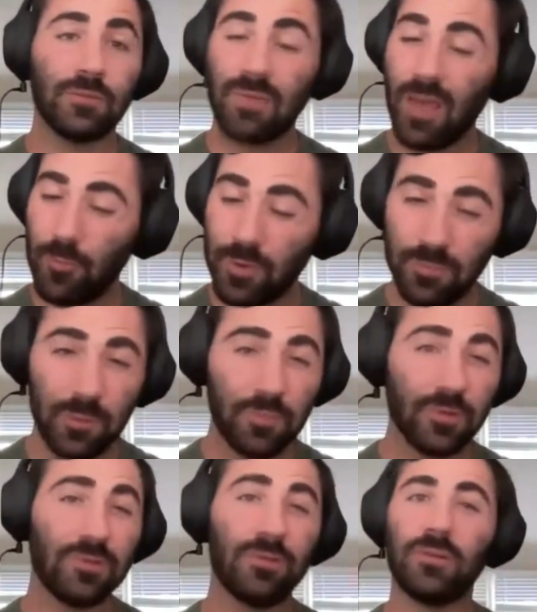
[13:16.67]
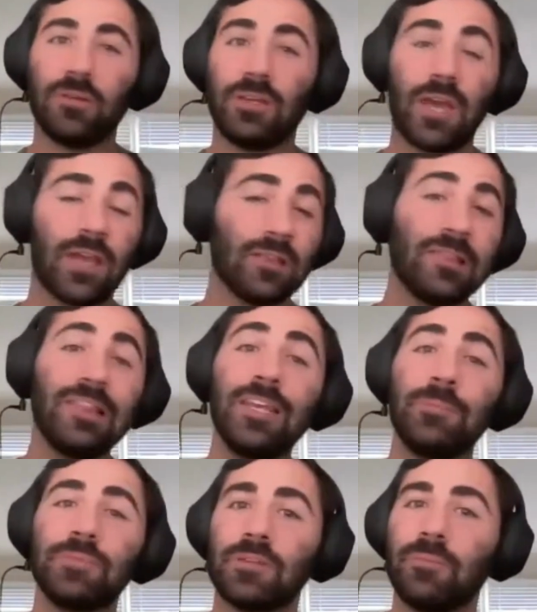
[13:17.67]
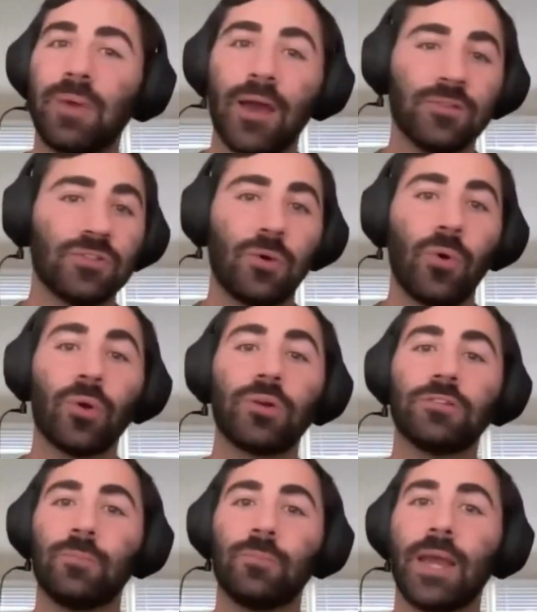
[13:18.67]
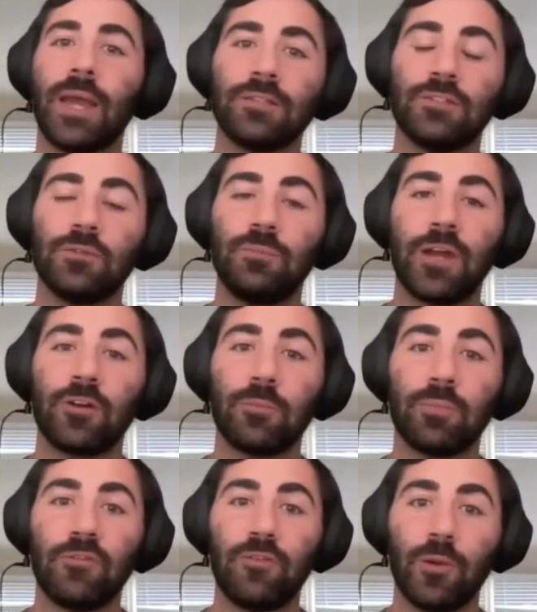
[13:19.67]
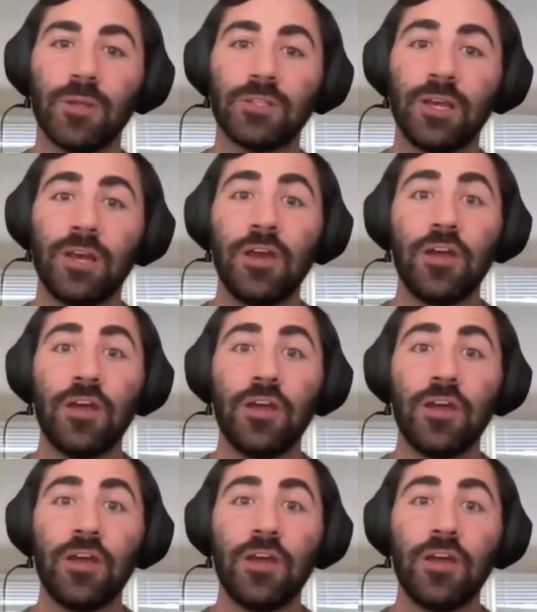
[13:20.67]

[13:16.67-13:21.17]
helping people get leaps and bounds, orders of magnitude better in performance.